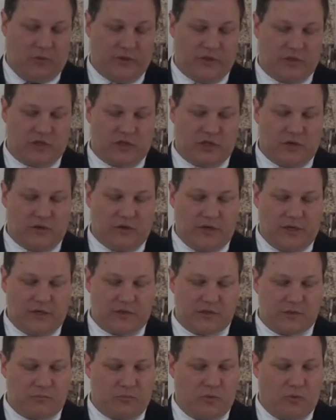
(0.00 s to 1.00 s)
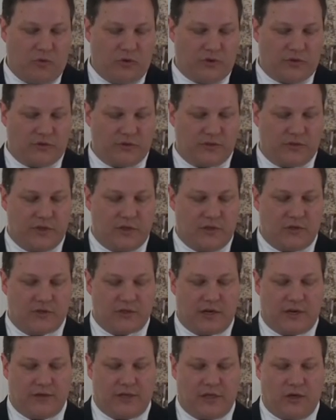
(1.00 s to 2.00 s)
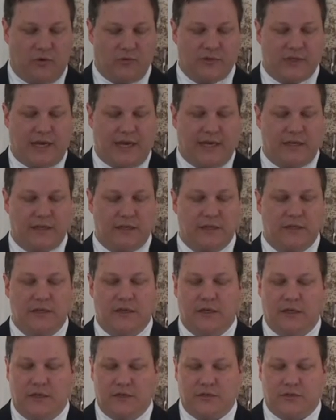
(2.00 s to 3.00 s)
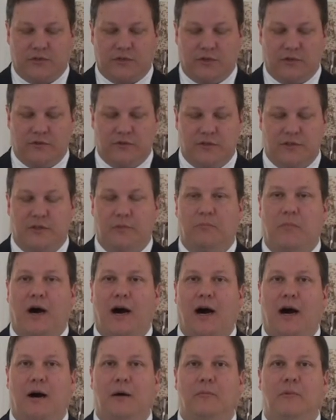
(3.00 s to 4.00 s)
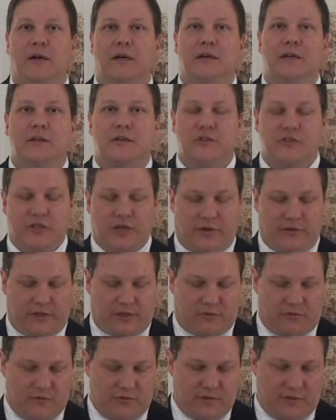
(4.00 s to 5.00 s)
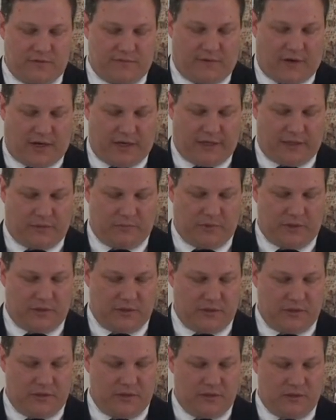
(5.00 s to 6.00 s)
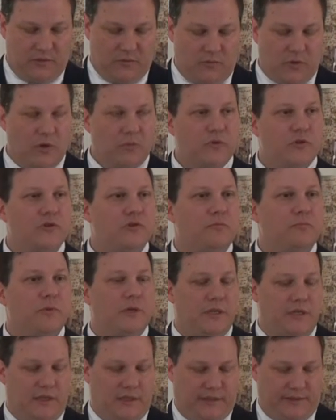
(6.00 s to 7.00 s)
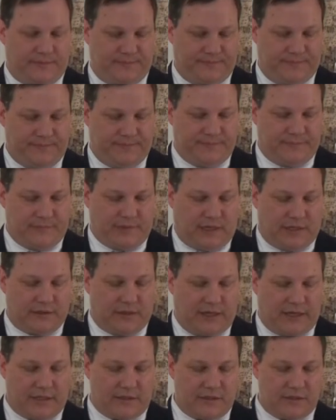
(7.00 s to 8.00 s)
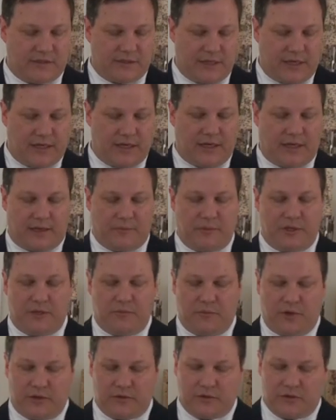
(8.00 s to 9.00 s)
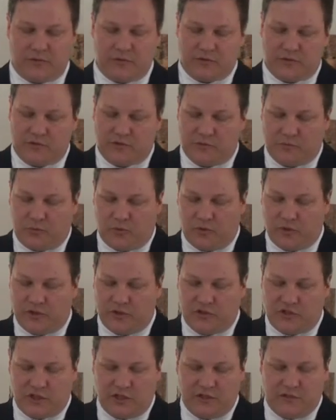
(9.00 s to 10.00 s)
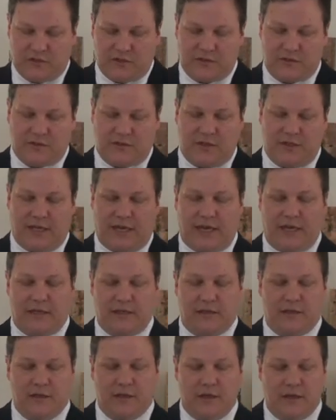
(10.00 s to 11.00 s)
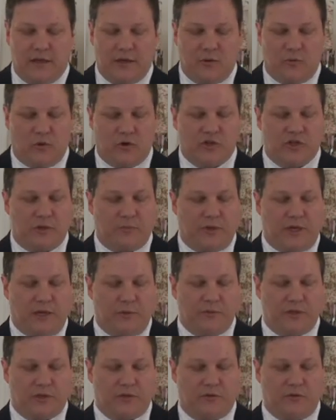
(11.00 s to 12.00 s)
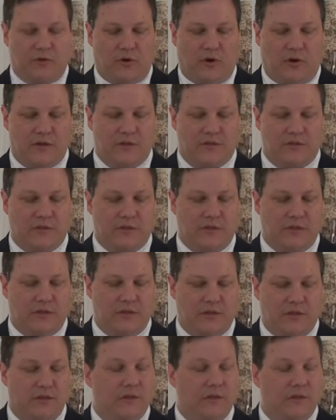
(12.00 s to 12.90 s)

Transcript: When the cheering supporters, shouting Hosanna, turn to the mob, shouting Crucify Him, where would you be? I'd like to say I'd be among those who supported Jesus to the end, worshiping Him at the cross.